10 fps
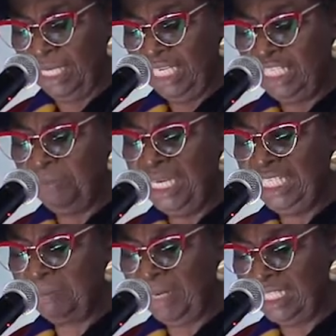It
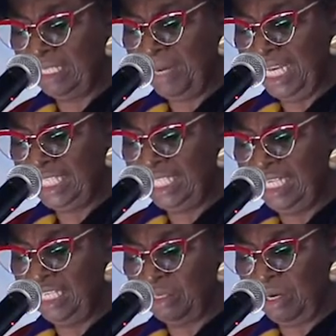means maximizing
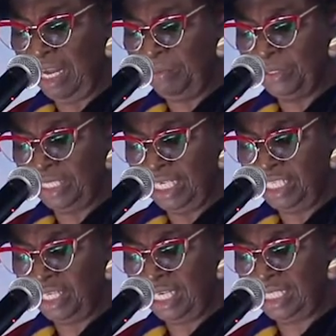his or her
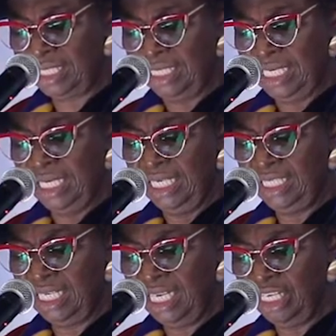potentials,
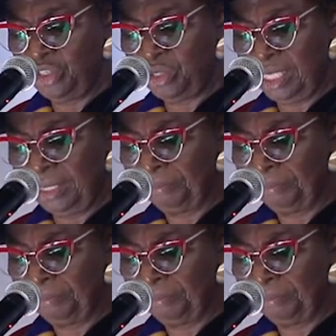intellectual